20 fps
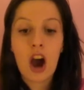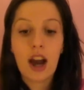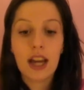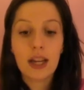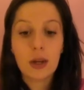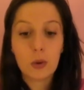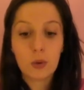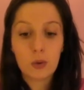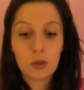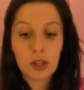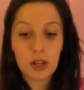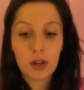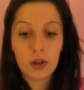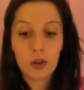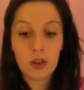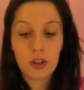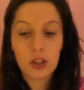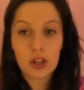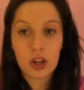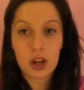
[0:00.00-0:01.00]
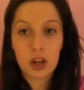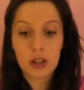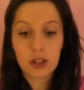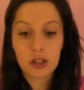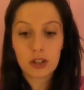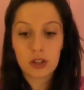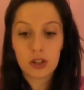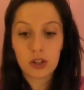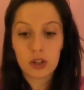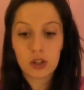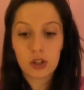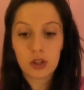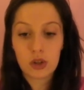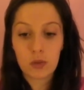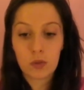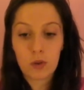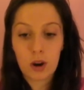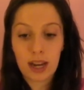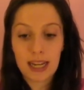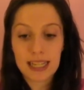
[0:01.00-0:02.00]
I also got the chance
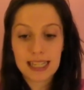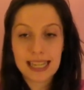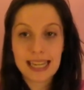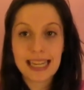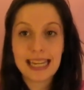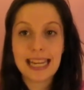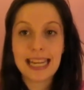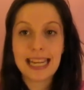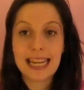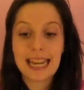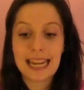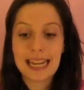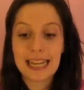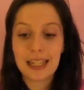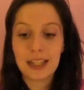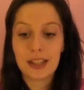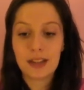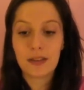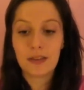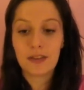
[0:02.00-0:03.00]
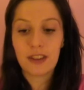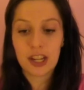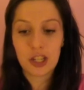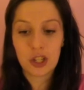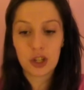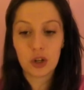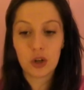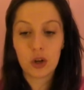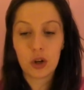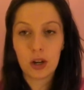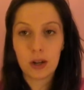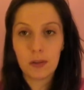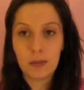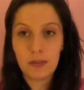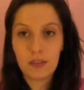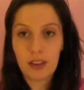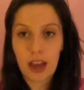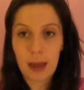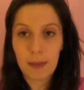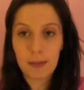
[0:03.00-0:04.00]
to write Nick Ede's fashion column
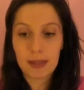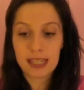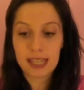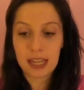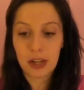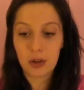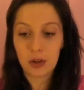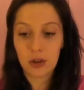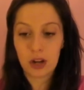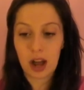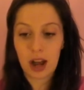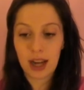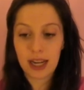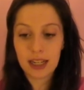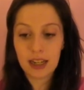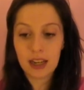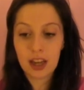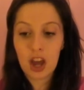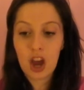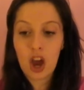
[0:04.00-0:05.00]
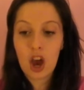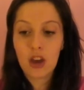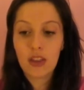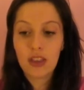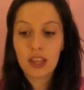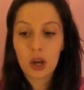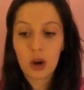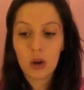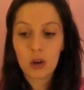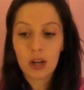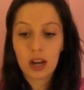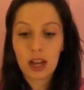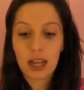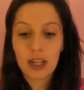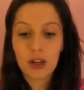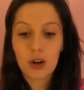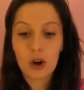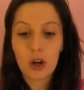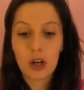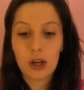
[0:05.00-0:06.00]
for MSN Online. The
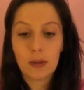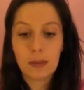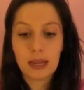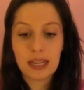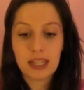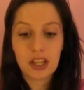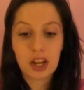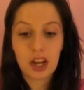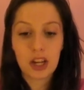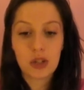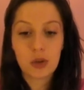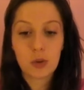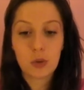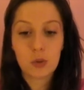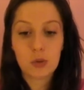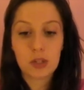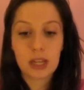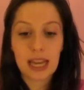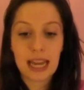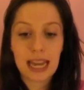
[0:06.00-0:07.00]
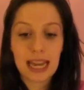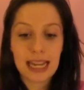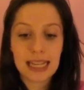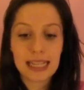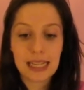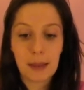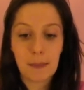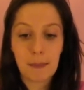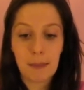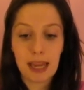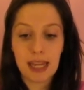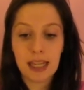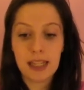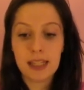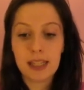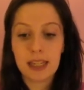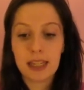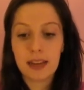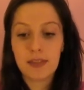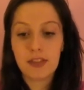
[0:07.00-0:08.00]
online column, entitled Hit and
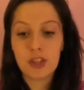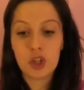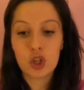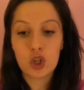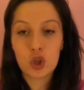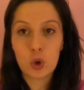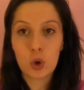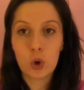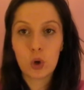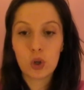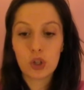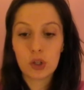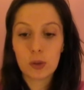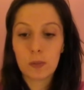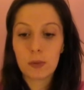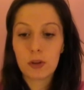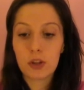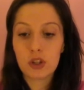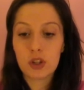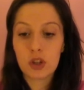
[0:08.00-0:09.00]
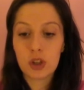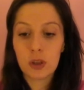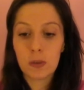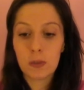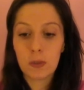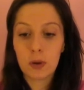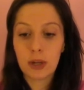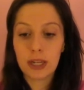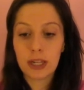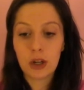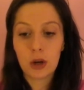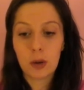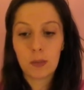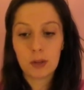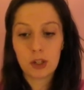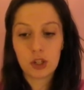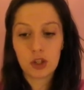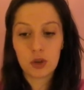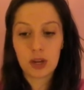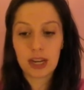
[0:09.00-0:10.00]
Miss, gives a short but to the point
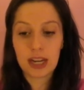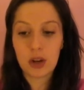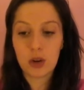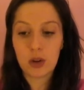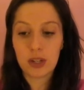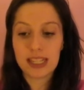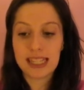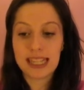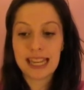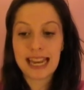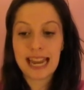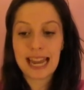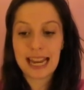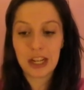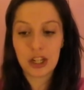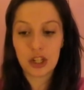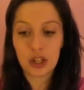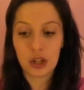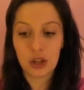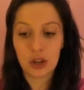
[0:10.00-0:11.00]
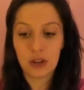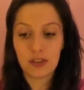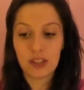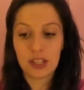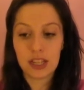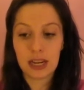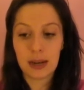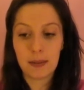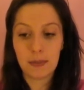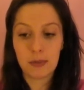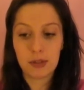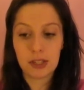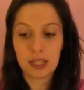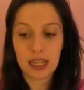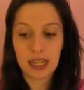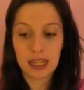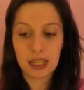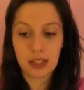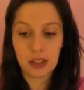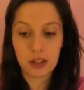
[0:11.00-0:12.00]
commentary on a selection of
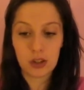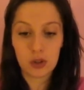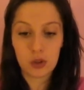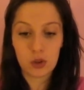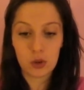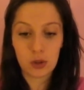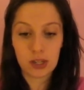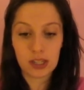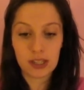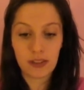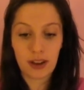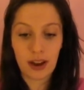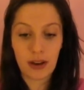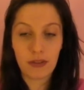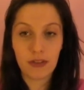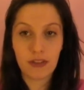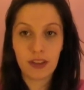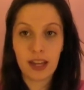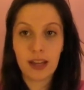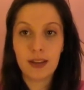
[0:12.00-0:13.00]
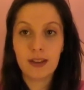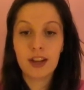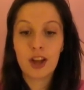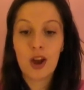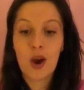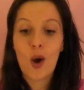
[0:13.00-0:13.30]
celebrities' choice of outfit.